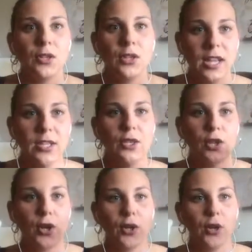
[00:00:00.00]
chances
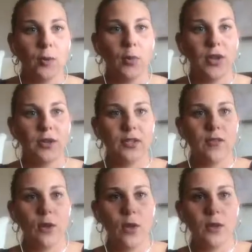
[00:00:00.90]
are you're going to bring
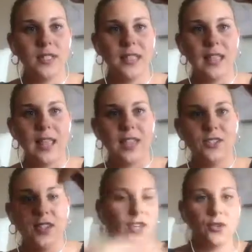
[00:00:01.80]
yourself all the way to the ledge,
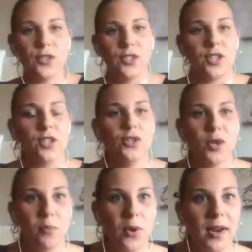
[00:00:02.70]
and then you're just going to
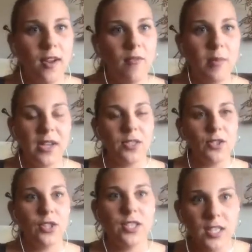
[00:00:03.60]
jump right off because
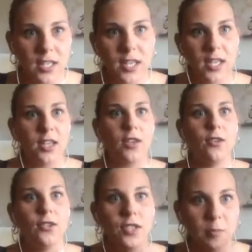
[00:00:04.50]

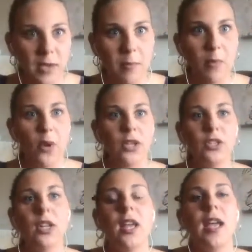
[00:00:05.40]
you're just being pushed.